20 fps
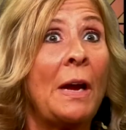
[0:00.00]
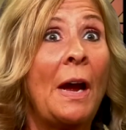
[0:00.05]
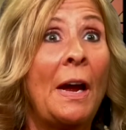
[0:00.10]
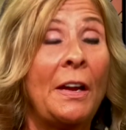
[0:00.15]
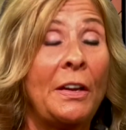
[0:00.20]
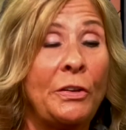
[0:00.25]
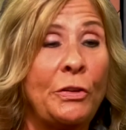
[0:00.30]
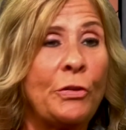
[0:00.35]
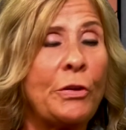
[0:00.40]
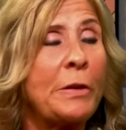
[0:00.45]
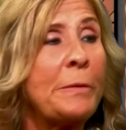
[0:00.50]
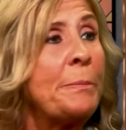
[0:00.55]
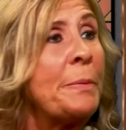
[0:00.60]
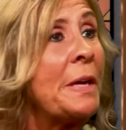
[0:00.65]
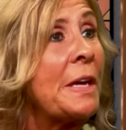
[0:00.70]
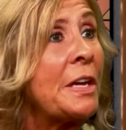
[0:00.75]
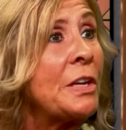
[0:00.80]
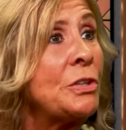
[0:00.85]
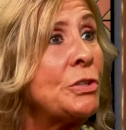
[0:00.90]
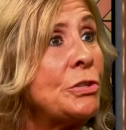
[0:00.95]
you can
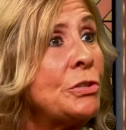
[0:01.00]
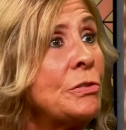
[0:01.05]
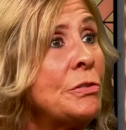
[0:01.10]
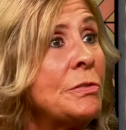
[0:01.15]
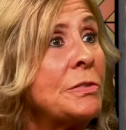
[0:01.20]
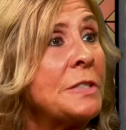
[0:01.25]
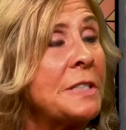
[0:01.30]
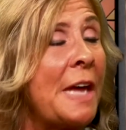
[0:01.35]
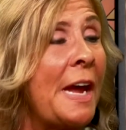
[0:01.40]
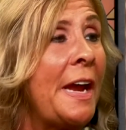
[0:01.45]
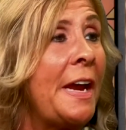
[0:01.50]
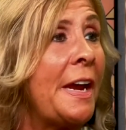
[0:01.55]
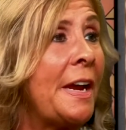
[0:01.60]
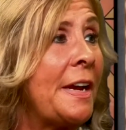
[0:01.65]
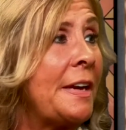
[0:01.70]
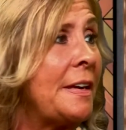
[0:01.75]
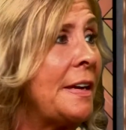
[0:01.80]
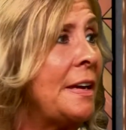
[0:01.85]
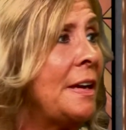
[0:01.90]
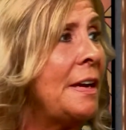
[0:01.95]
pick and choose.
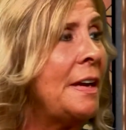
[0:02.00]
And